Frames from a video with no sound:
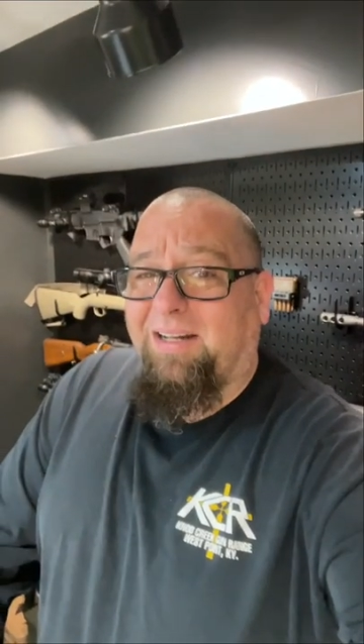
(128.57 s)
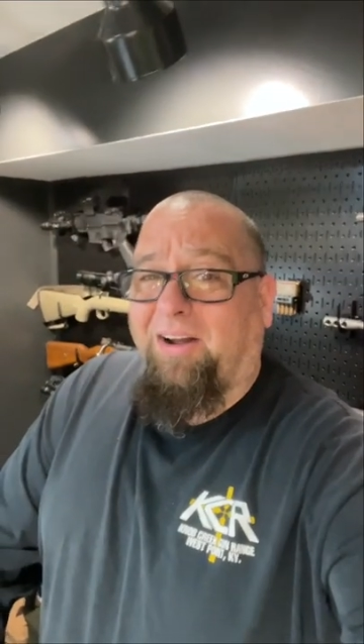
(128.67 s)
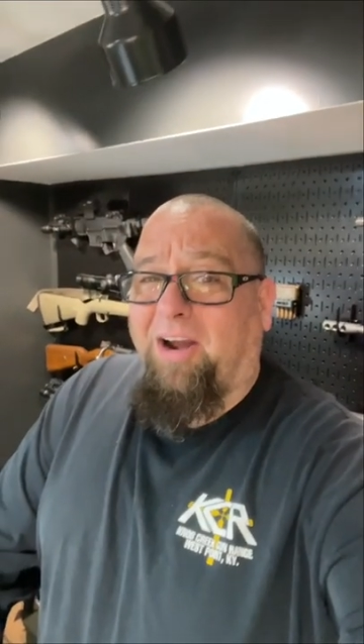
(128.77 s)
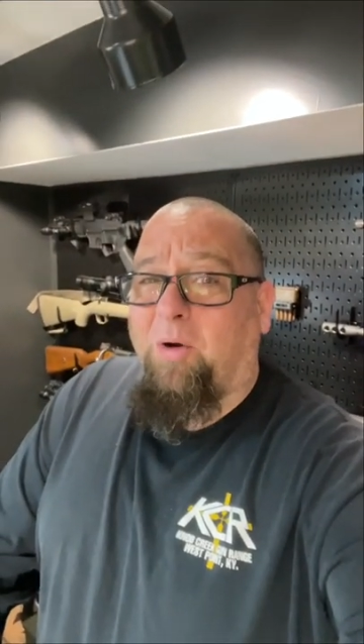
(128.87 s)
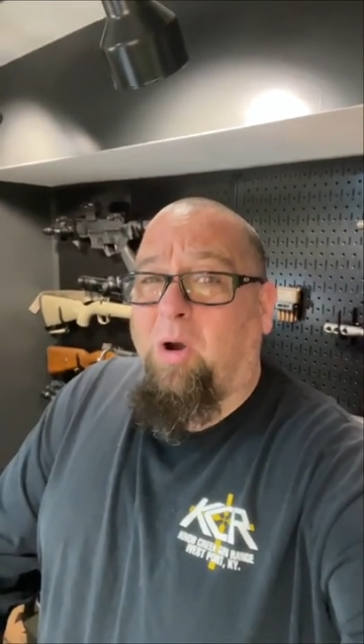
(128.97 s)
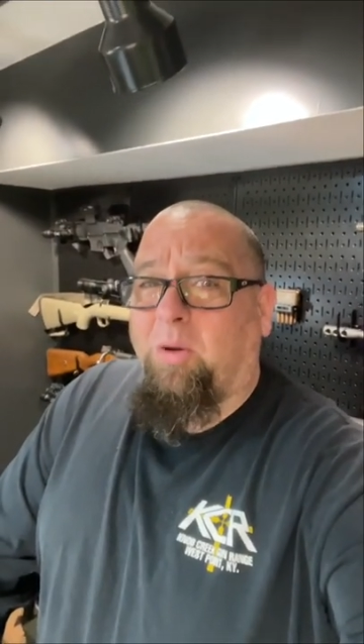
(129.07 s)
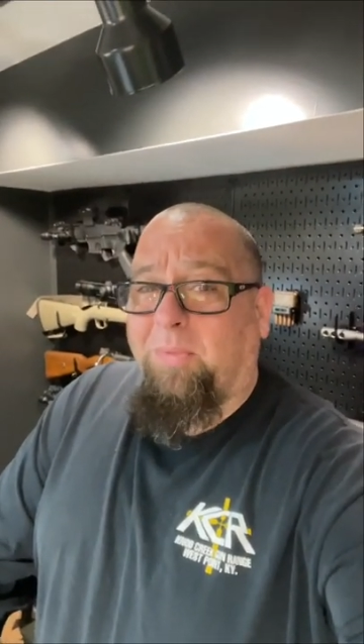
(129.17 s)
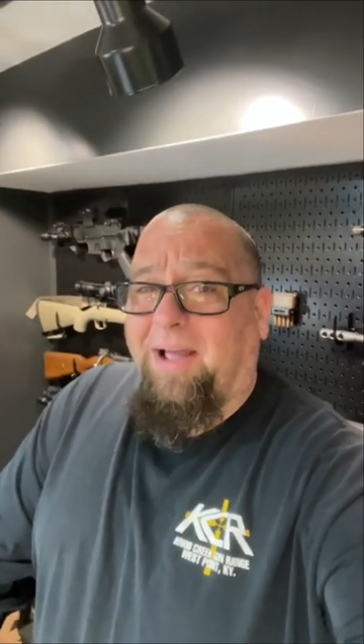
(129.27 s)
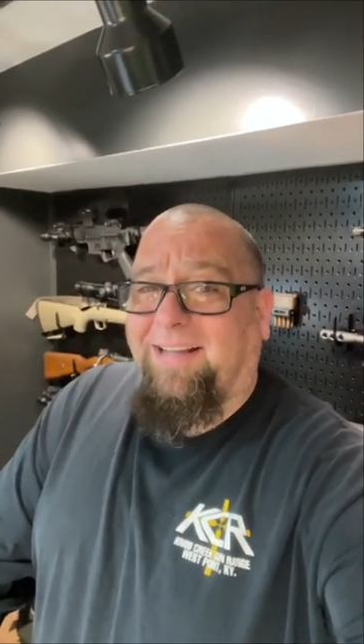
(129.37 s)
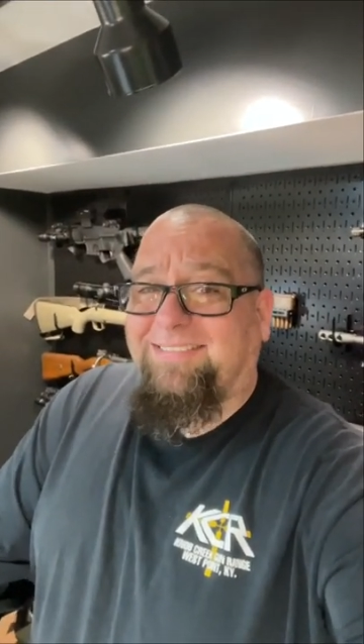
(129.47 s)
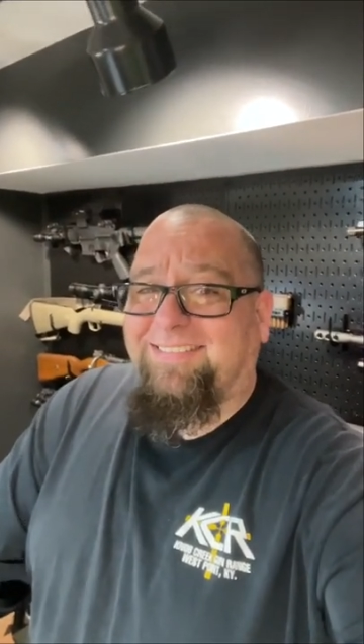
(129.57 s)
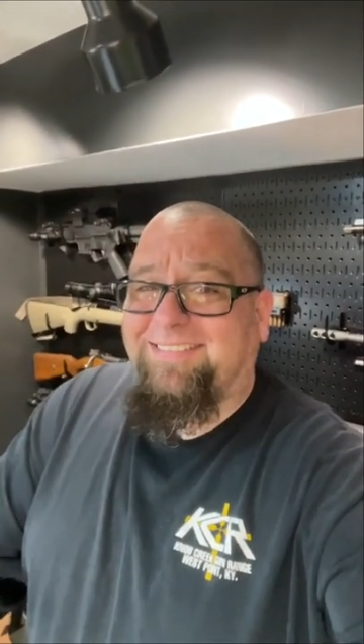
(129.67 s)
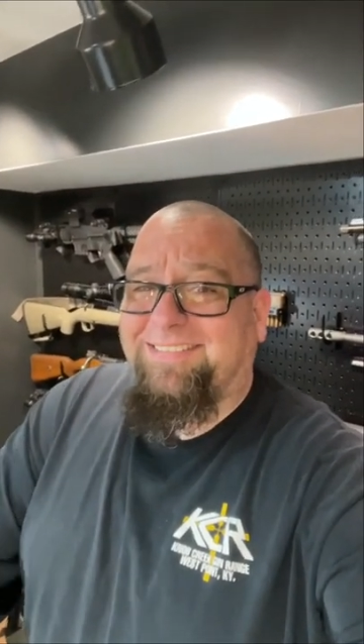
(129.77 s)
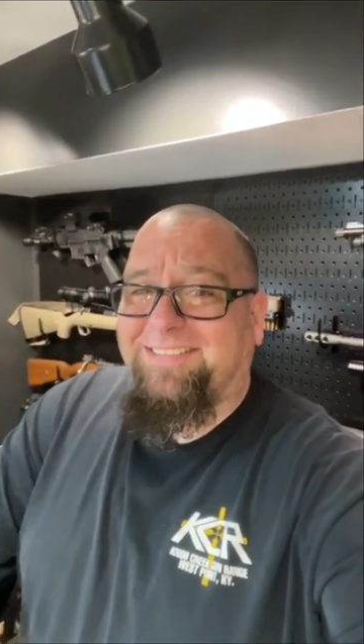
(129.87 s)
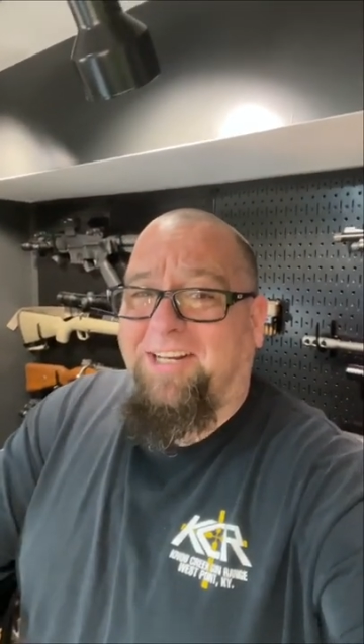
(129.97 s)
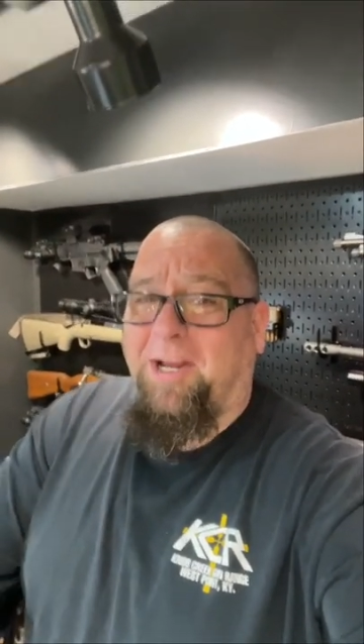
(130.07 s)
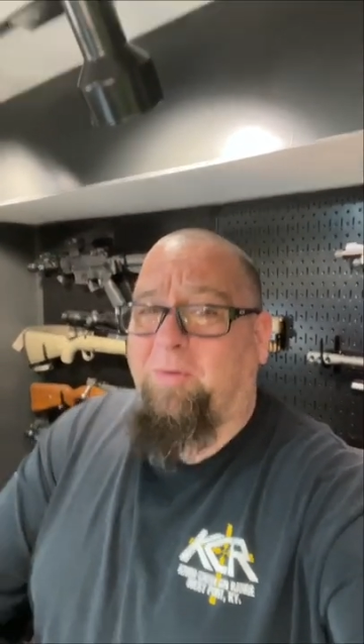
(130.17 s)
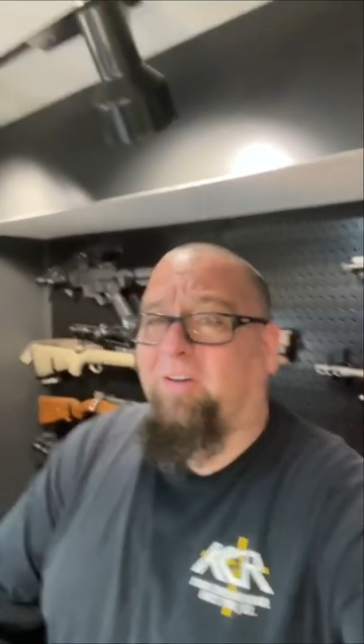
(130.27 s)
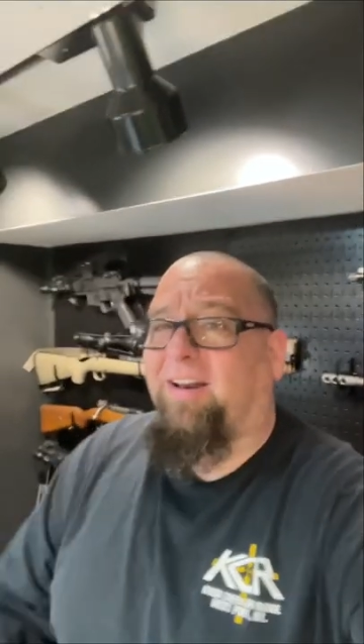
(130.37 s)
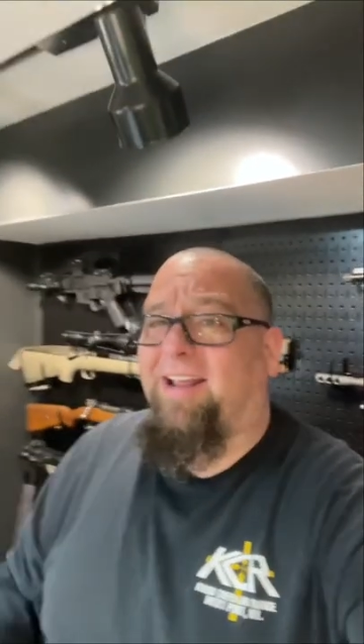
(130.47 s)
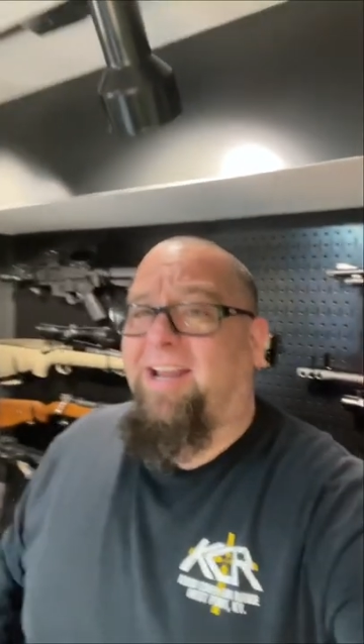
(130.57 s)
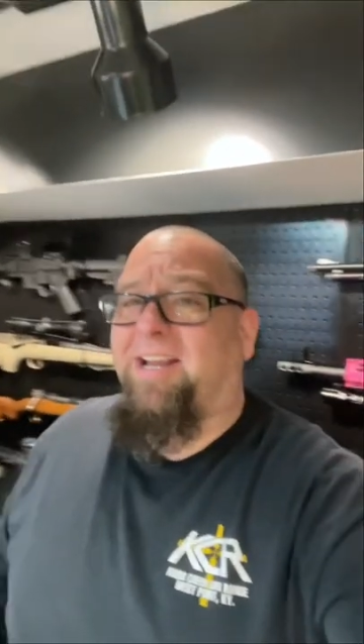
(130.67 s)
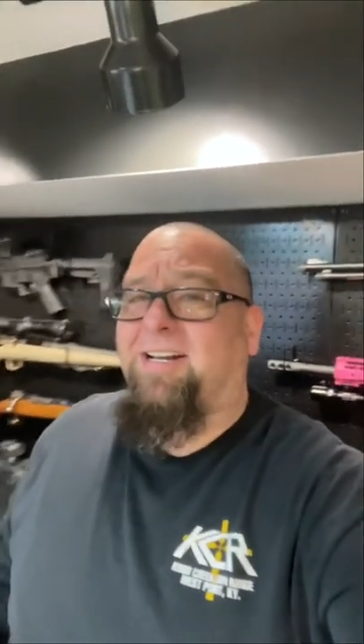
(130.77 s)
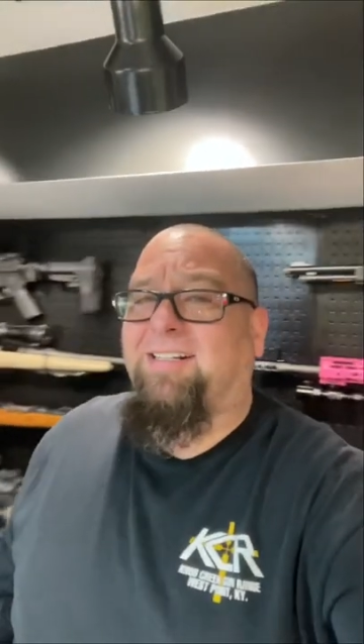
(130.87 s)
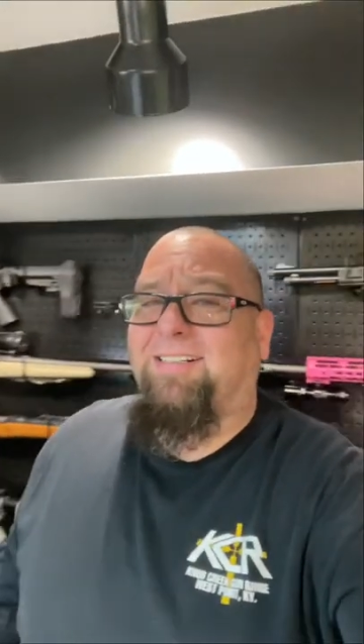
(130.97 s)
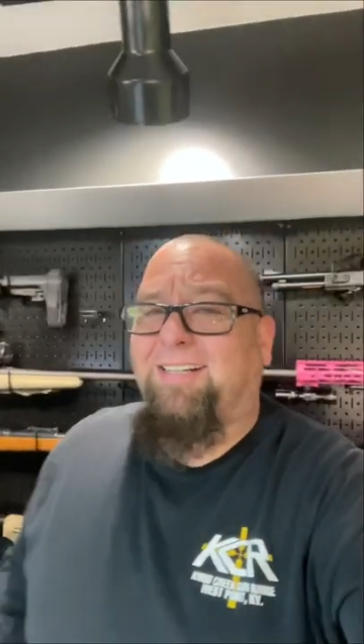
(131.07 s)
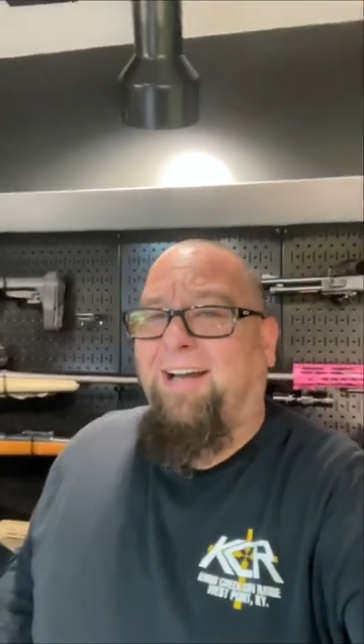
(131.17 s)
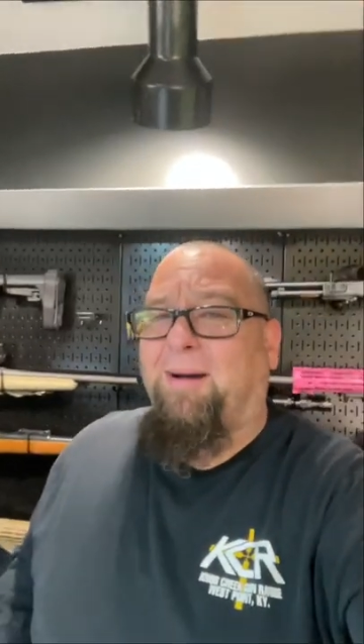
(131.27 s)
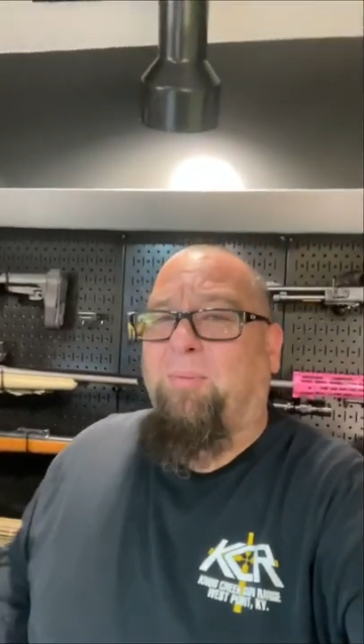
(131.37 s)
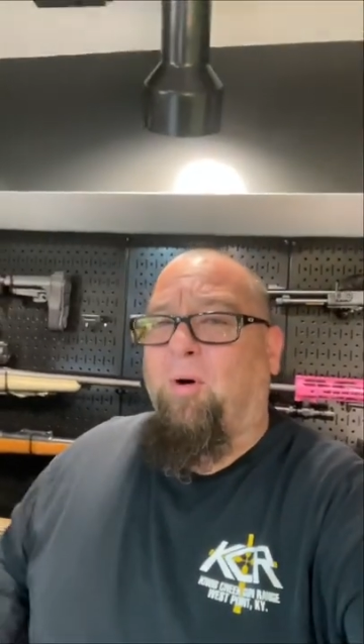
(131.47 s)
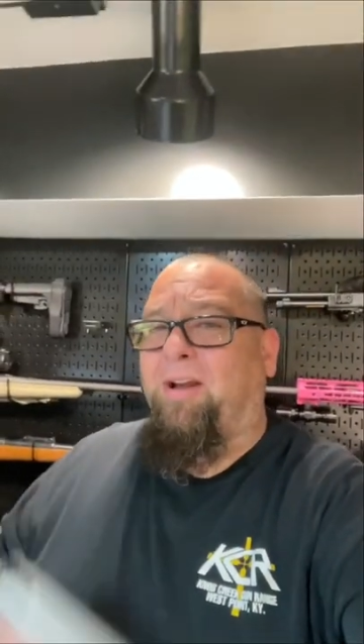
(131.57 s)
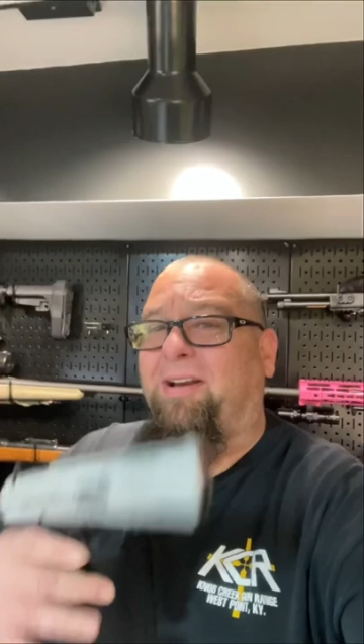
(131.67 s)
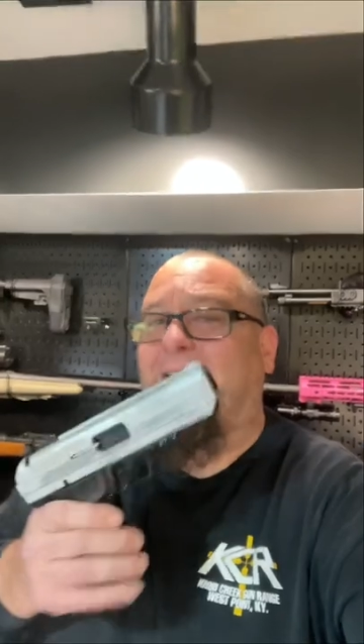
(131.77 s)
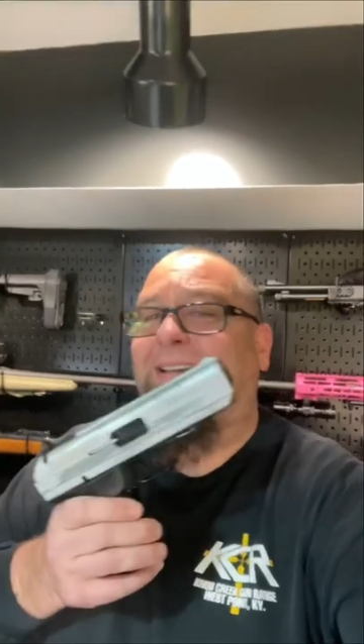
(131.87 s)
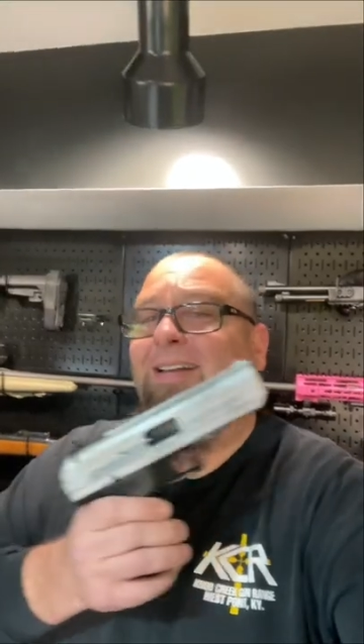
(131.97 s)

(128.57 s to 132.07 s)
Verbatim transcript: All right, welcome back. Today we've got a Hi-Point.